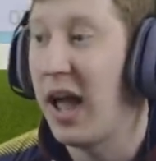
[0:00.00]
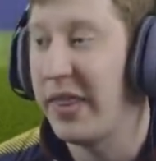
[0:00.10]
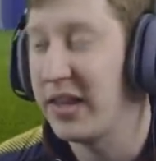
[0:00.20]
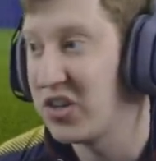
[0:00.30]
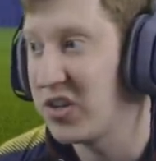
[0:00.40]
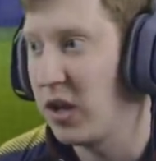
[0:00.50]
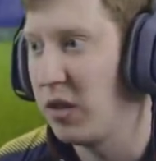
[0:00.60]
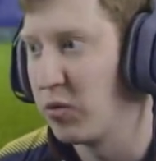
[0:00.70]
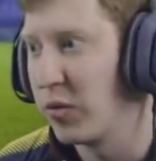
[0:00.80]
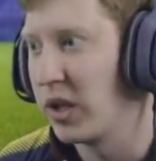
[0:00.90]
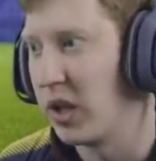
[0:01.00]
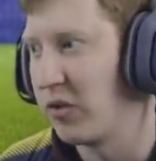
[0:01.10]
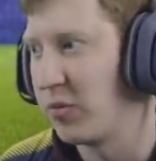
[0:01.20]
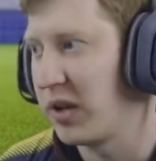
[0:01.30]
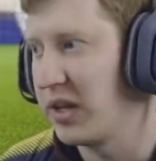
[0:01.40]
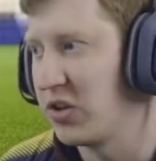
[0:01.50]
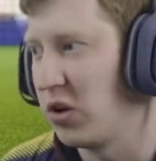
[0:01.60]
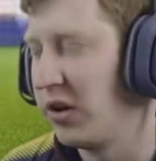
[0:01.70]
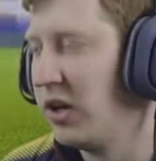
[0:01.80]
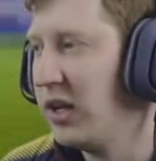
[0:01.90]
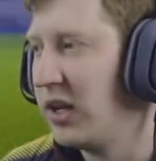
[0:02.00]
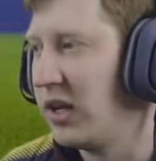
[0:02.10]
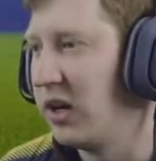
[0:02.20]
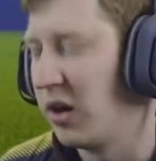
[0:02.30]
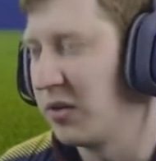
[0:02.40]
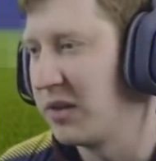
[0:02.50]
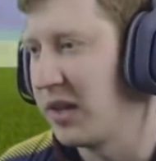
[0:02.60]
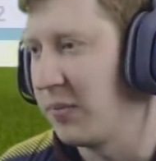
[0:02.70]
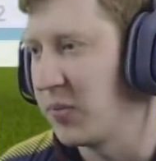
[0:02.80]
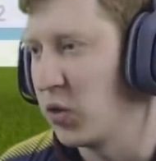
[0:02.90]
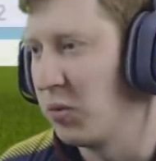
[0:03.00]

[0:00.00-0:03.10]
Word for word: and then sell the real life players on uh, after that.